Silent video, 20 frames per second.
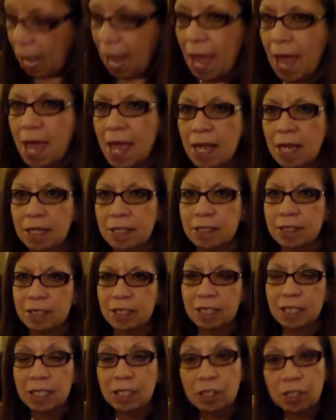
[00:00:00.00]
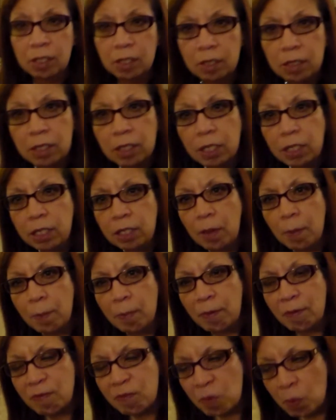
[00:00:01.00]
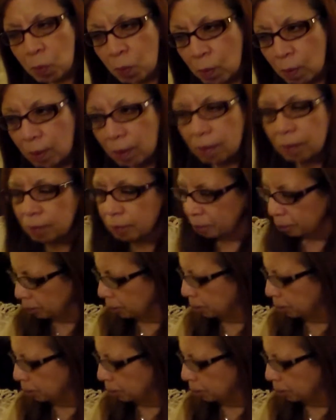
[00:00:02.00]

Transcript: And the, the number four